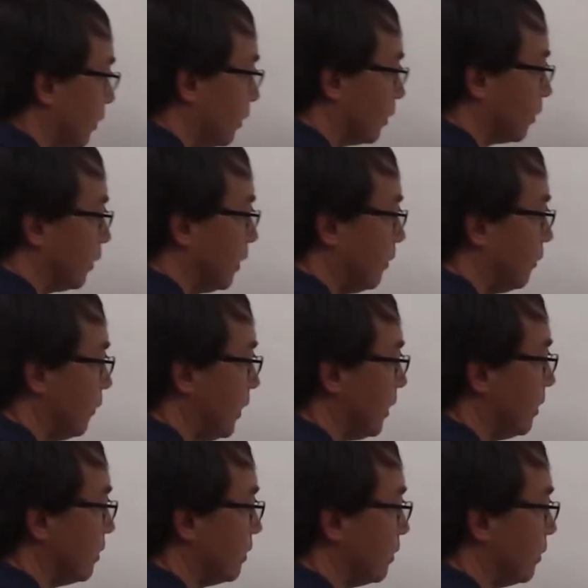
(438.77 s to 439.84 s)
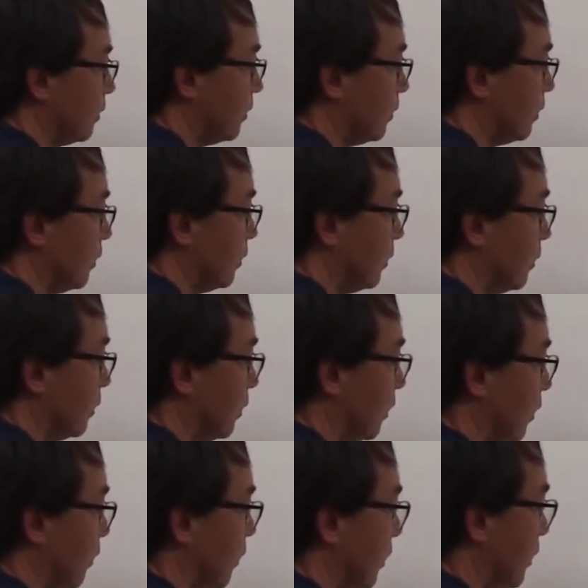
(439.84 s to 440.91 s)
3 feet
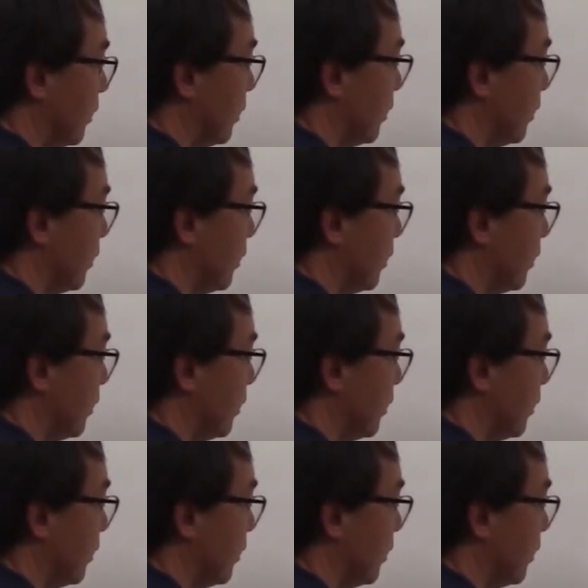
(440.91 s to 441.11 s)
over 2,